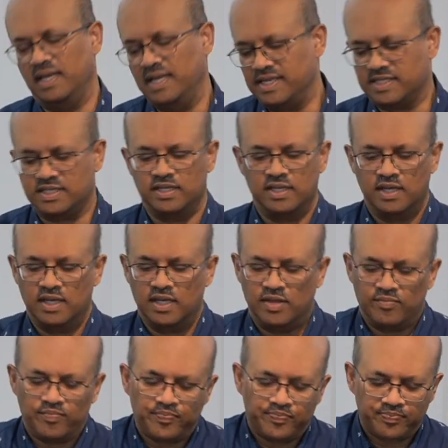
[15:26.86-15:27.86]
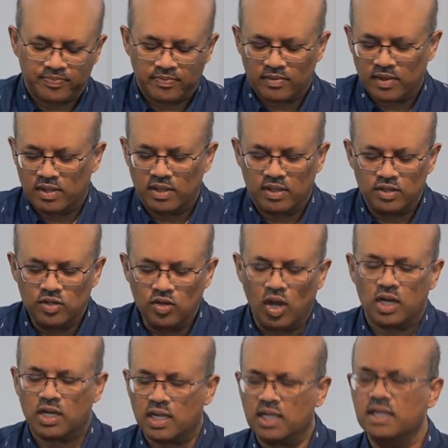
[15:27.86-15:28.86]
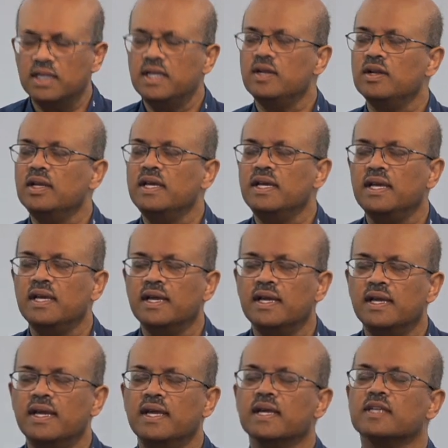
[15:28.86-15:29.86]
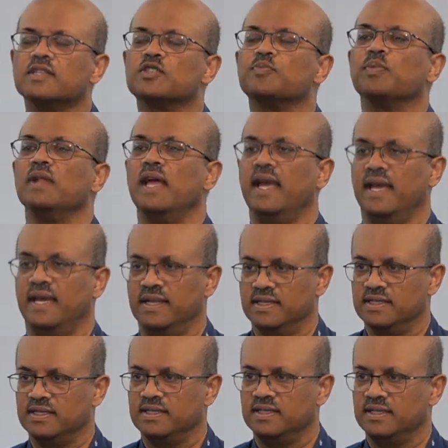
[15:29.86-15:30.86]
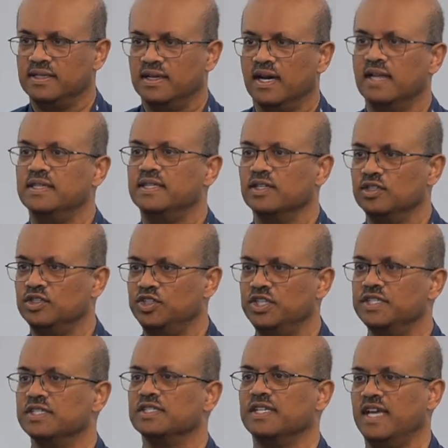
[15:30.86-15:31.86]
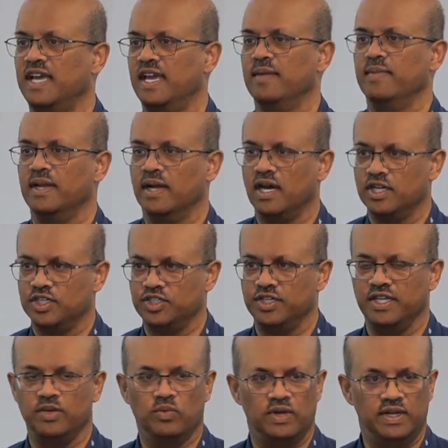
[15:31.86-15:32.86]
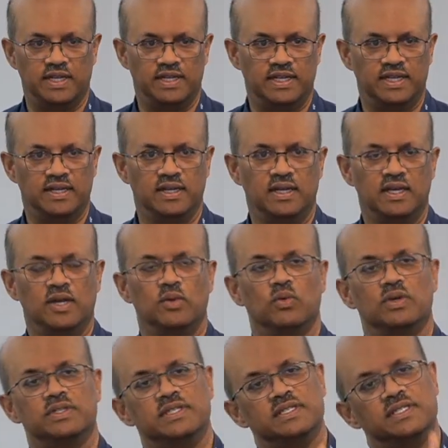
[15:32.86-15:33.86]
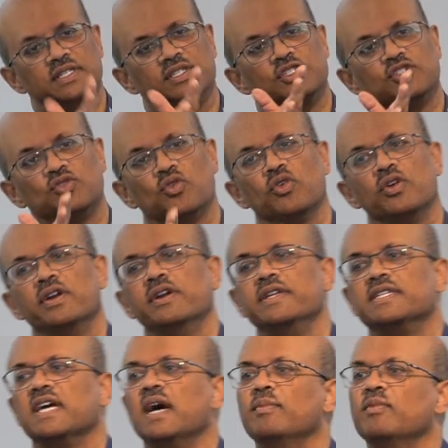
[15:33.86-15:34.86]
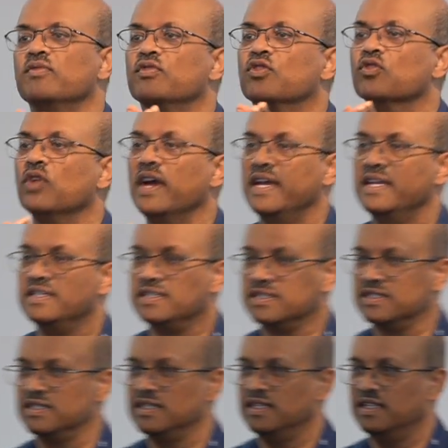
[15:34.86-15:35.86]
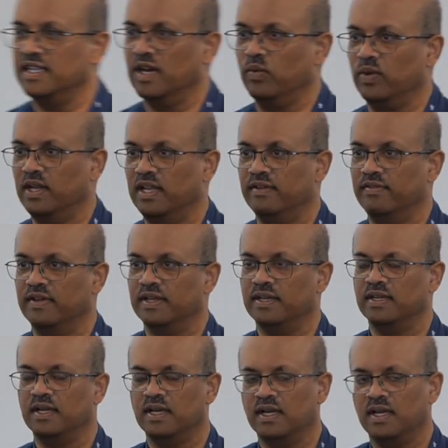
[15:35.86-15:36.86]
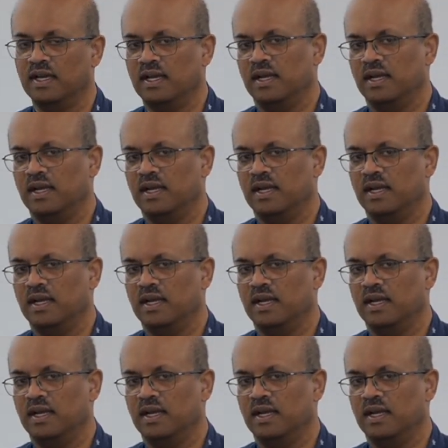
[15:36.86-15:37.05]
at least not clearly explained until Jesus came and ushered in what he did, was this extraordinary time of grace that we live in.